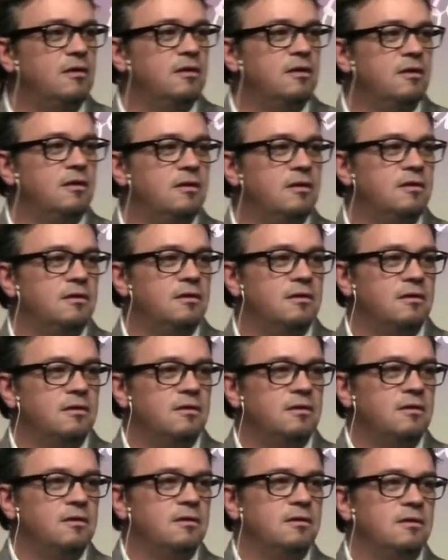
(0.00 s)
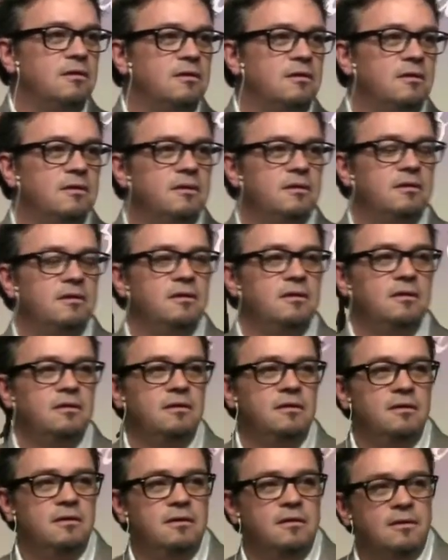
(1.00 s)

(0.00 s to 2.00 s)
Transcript: (no one is talking)